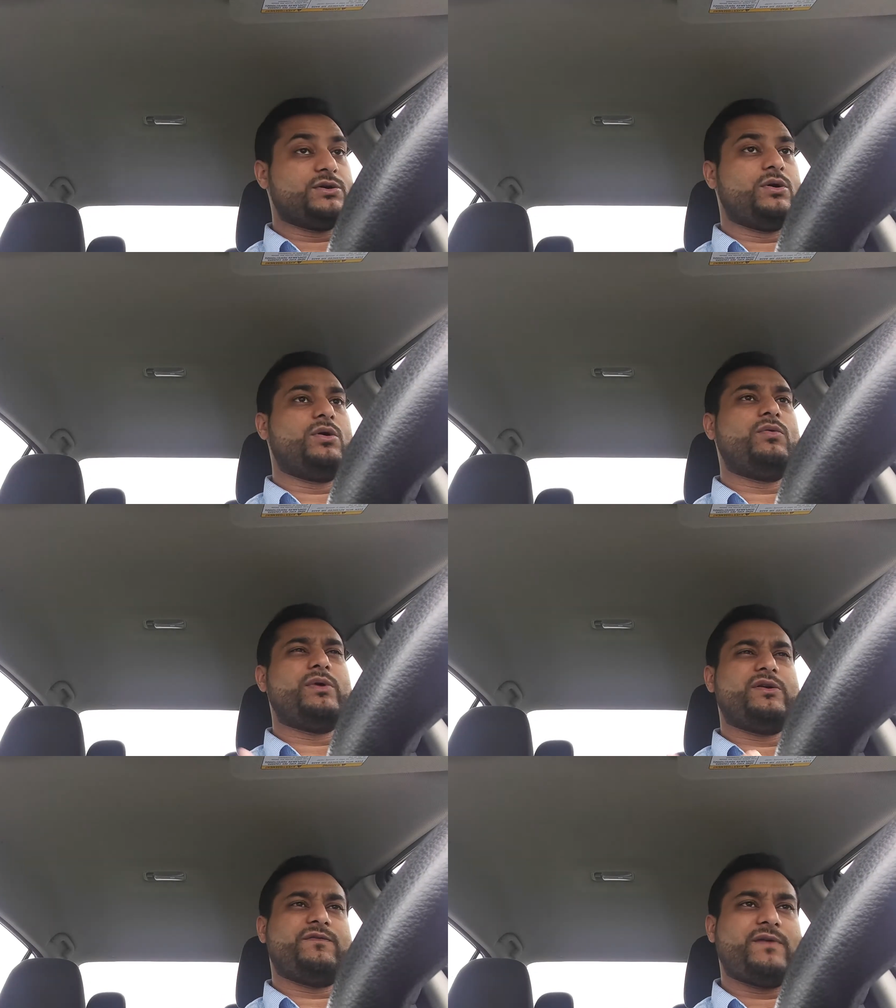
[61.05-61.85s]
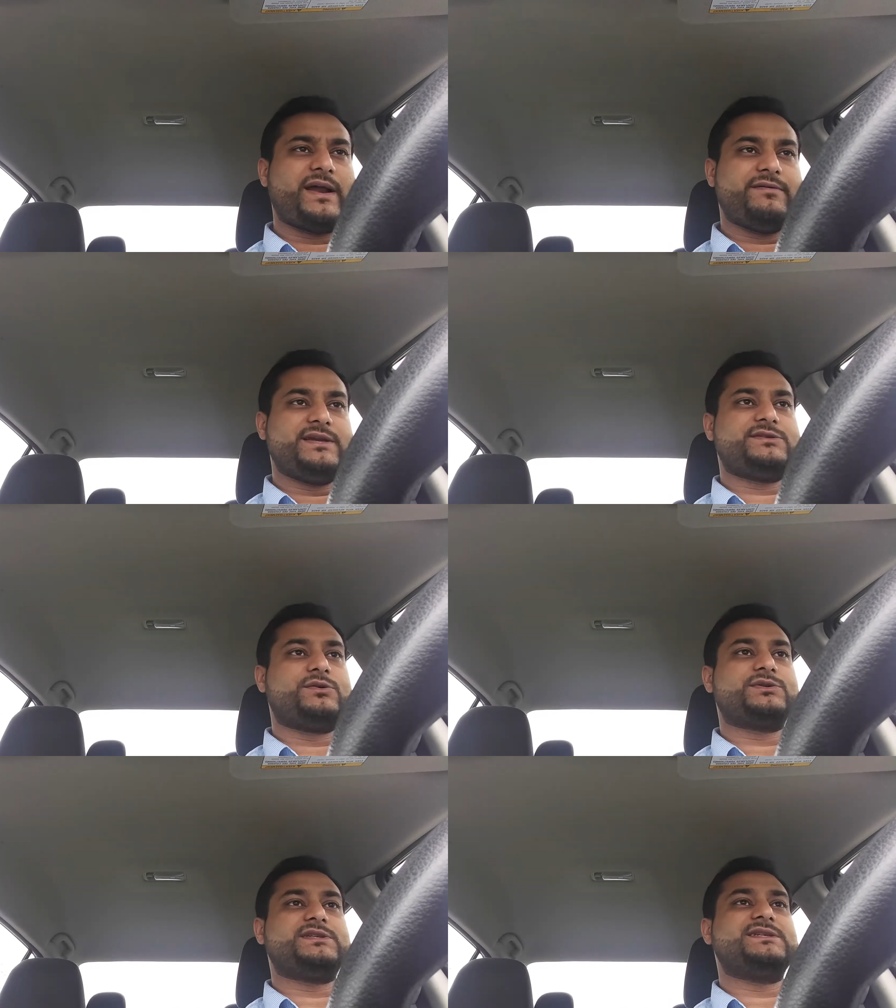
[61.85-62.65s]
go where to find
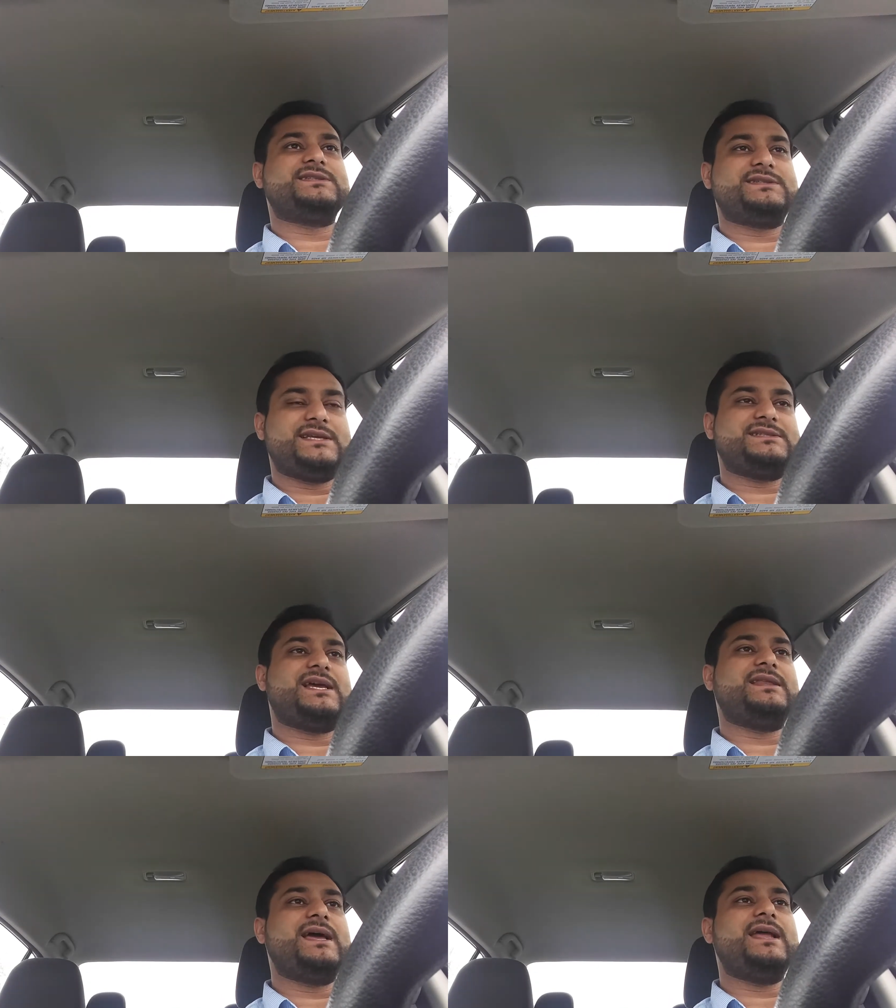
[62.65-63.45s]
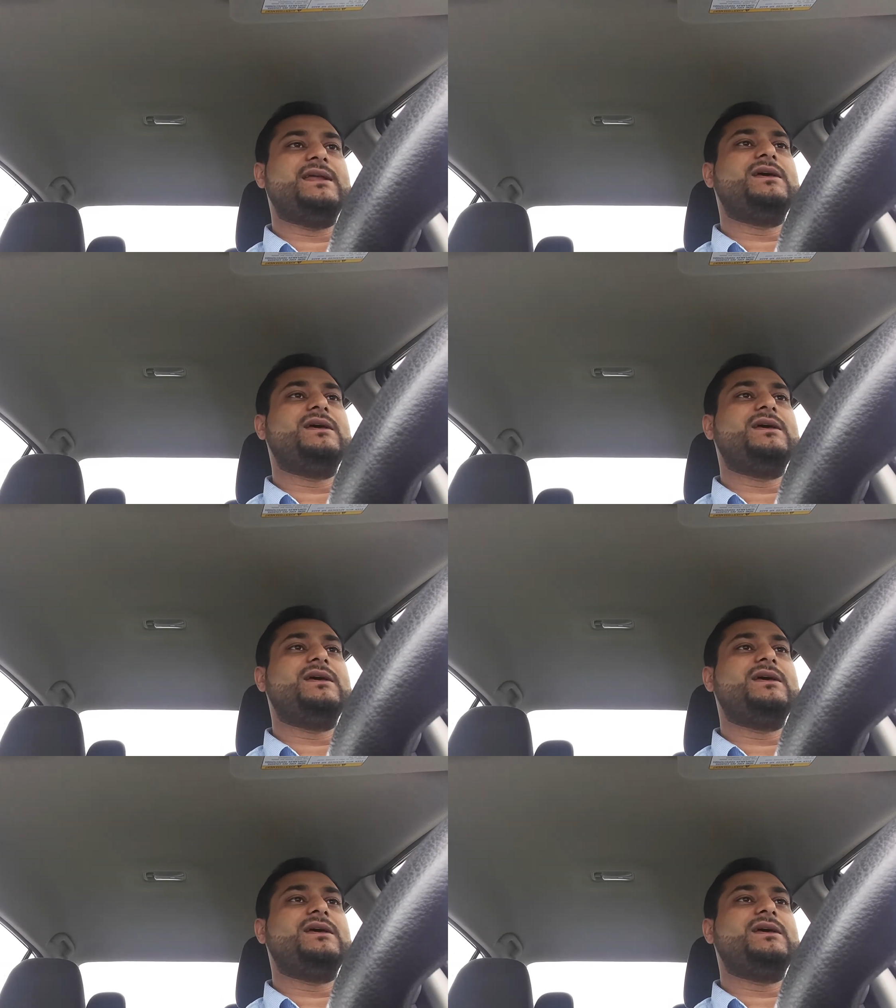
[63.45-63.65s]
resources and things like that